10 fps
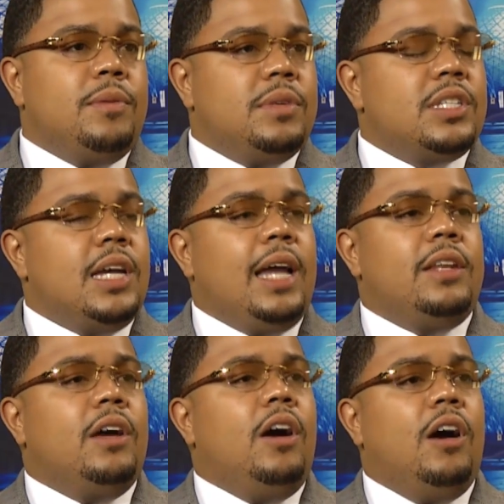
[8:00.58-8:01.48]
them a shot
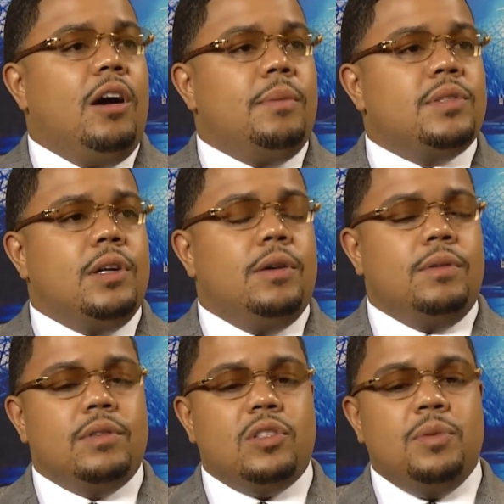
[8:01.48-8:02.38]
in the arm.
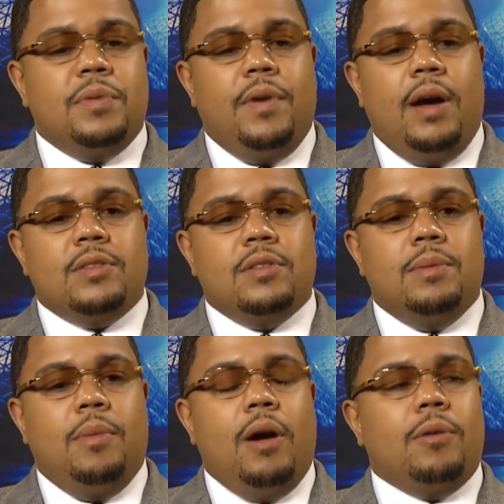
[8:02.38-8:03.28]
So Supervisor
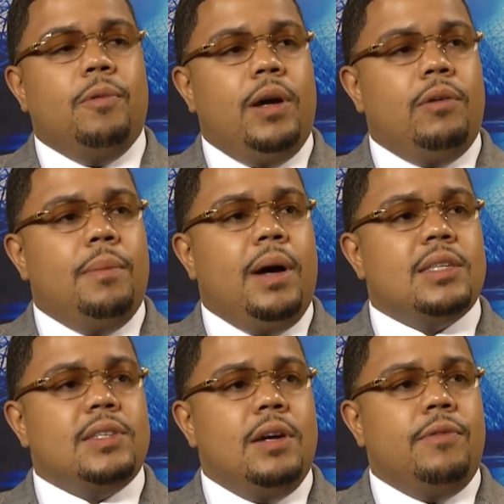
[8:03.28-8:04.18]
Martin Weddle and
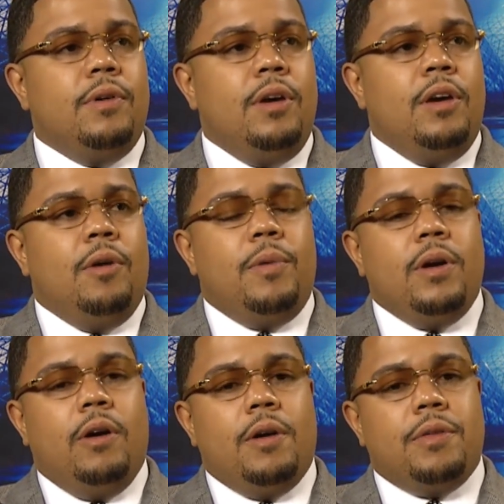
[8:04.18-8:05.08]
myself, we
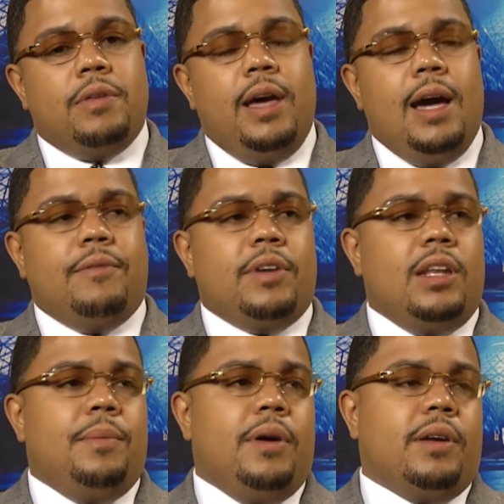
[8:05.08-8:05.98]
authored the
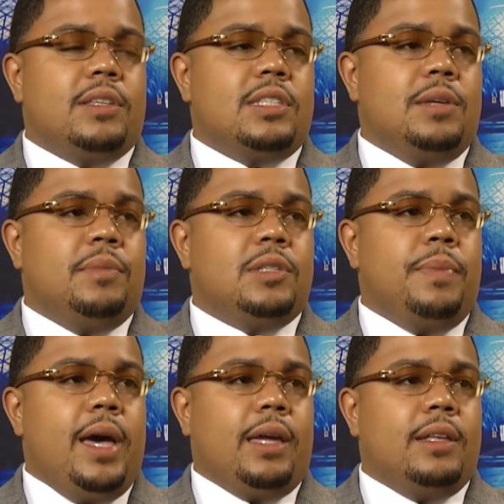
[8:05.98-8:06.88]
African American Stimulus
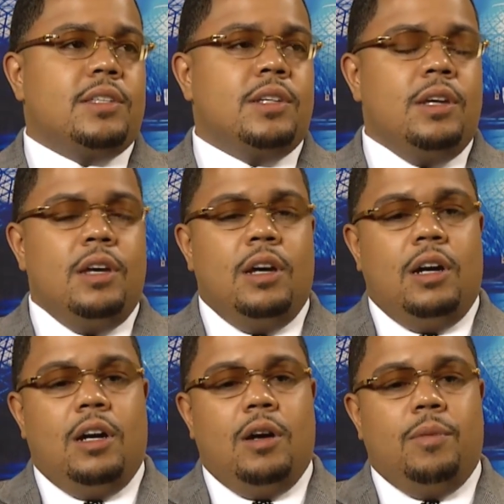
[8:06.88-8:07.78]
Package,
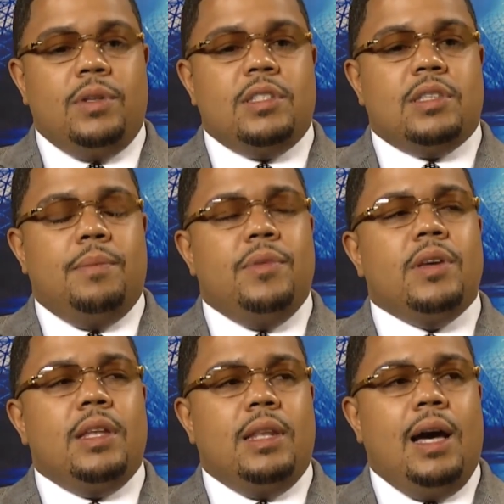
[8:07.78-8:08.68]
uh, which is a
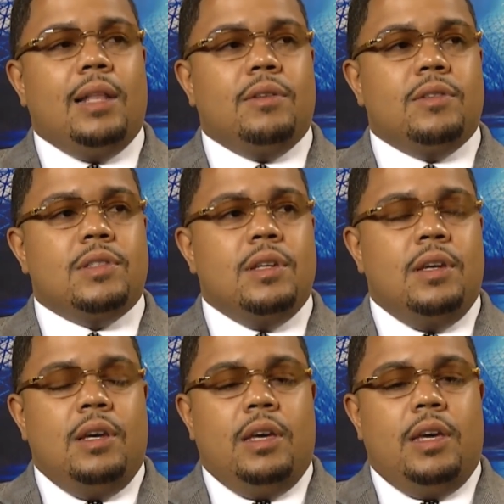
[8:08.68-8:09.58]
million dollars
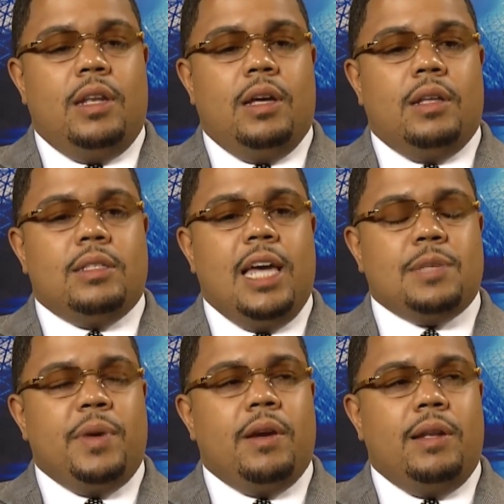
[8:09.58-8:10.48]
and uh,
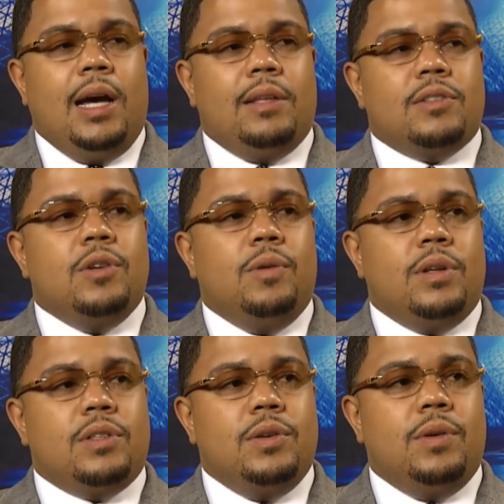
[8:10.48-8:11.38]
taxpayer dollars
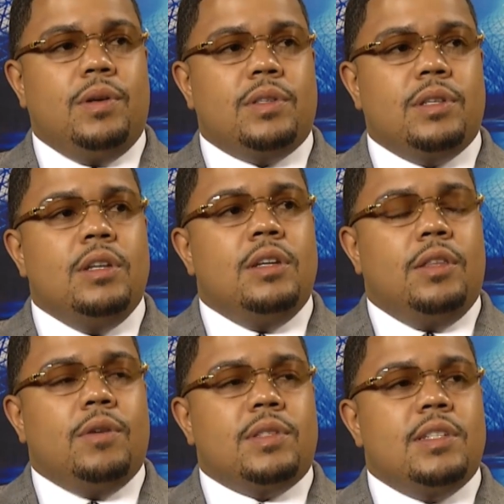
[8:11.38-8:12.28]
going towards
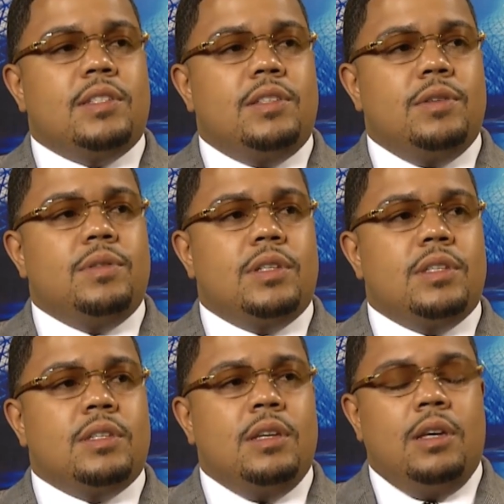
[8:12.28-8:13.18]
those
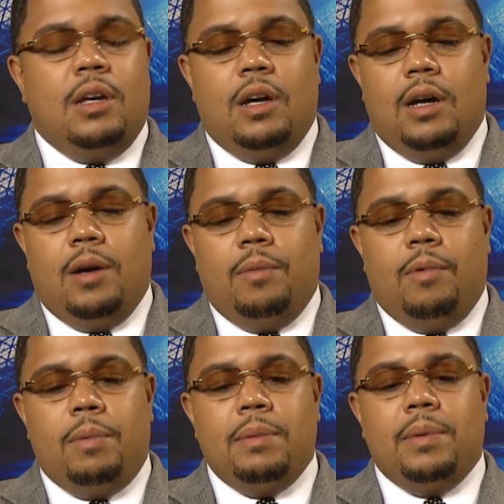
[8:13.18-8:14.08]
institutions. Uh,
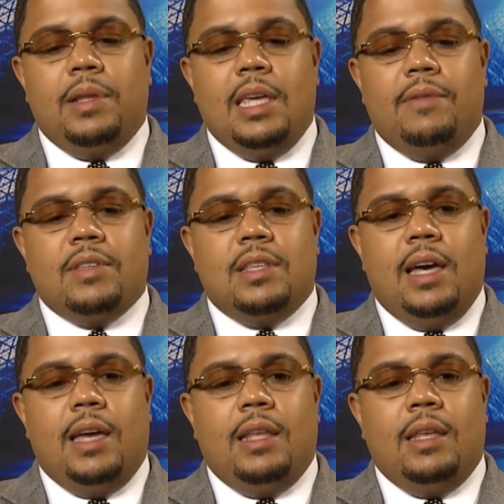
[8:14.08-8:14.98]
what we believe is
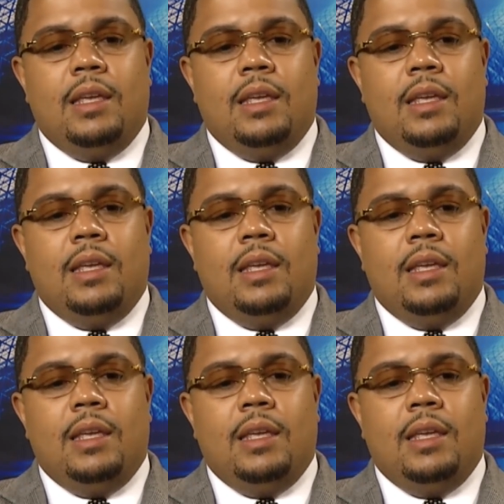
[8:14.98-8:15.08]
that